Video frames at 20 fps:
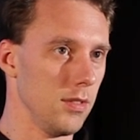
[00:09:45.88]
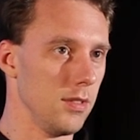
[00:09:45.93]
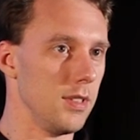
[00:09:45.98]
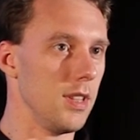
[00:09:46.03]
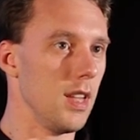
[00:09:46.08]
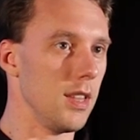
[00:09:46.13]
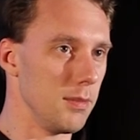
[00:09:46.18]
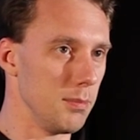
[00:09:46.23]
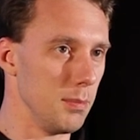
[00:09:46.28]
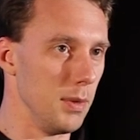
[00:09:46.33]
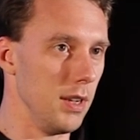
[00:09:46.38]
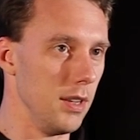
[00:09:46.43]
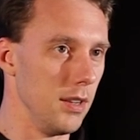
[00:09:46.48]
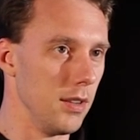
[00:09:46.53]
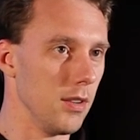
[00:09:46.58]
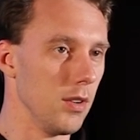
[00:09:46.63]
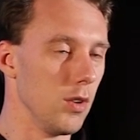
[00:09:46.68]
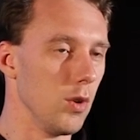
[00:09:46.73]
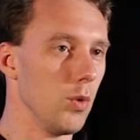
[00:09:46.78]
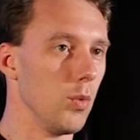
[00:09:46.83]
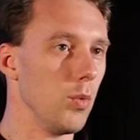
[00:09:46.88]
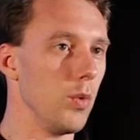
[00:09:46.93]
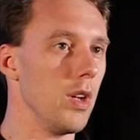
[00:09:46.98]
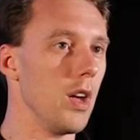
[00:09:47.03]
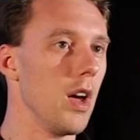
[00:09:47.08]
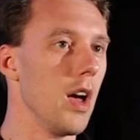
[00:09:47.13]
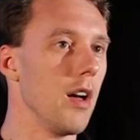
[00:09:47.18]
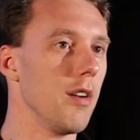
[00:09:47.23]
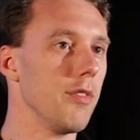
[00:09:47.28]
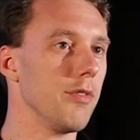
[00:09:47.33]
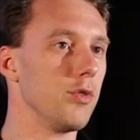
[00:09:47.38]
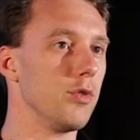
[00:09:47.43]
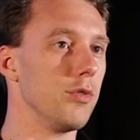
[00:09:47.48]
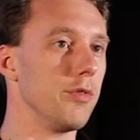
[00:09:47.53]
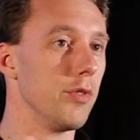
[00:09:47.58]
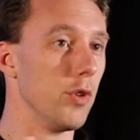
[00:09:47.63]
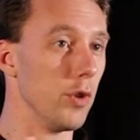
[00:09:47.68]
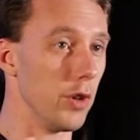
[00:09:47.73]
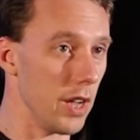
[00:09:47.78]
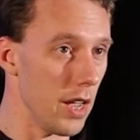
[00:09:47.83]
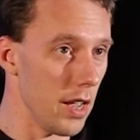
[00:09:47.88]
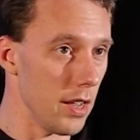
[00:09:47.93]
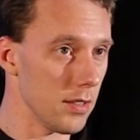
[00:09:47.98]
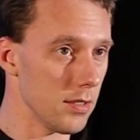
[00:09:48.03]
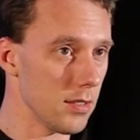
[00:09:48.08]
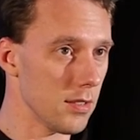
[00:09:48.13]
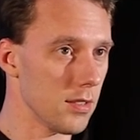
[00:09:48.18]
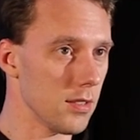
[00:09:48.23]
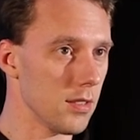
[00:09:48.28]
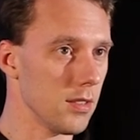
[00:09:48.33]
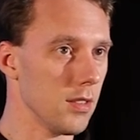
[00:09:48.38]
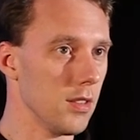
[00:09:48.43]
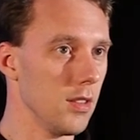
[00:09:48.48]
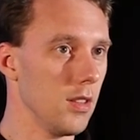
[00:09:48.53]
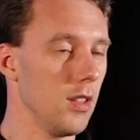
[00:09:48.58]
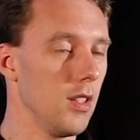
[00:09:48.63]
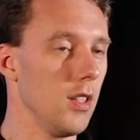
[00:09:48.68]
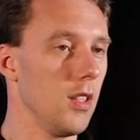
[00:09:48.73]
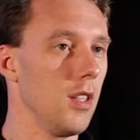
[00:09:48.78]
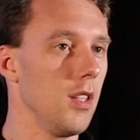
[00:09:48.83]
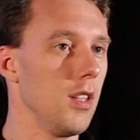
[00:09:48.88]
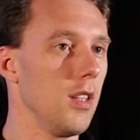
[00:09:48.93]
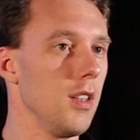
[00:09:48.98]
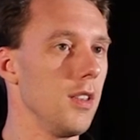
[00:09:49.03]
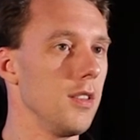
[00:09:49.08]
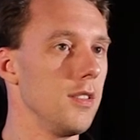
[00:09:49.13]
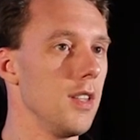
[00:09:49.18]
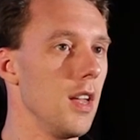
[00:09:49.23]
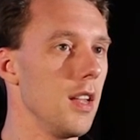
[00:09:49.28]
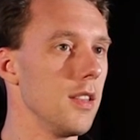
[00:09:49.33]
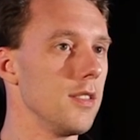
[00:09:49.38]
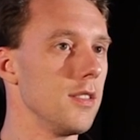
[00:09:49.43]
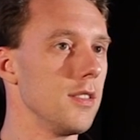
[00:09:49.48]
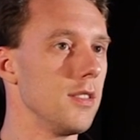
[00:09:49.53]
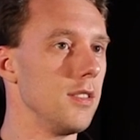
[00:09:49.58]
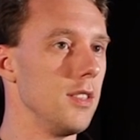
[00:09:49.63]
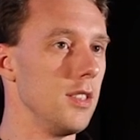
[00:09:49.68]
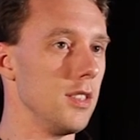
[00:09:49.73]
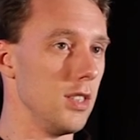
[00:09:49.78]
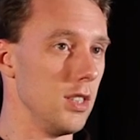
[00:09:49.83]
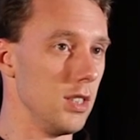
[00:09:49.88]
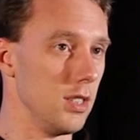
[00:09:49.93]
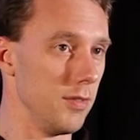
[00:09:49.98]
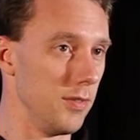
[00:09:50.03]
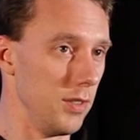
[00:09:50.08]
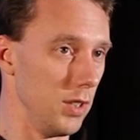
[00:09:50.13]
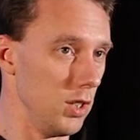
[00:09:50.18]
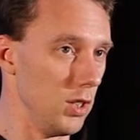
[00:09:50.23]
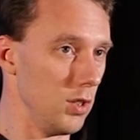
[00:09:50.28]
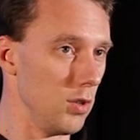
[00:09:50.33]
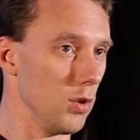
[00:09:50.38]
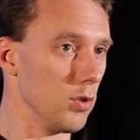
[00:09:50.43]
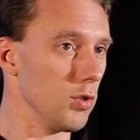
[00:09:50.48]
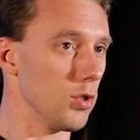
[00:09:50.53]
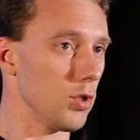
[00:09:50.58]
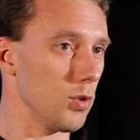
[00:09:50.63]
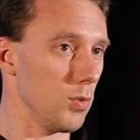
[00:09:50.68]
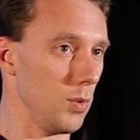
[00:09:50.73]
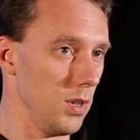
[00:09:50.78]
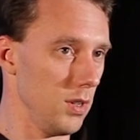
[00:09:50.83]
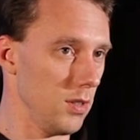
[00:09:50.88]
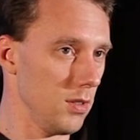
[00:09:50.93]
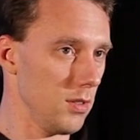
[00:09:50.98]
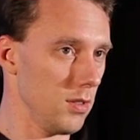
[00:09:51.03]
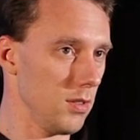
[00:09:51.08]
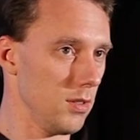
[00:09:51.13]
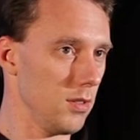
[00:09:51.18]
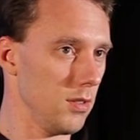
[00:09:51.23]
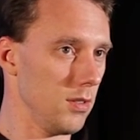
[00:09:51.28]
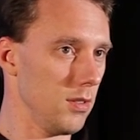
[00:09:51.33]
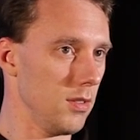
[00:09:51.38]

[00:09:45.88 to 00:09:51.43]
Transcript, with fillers: That means we have to forget that this is video on screens.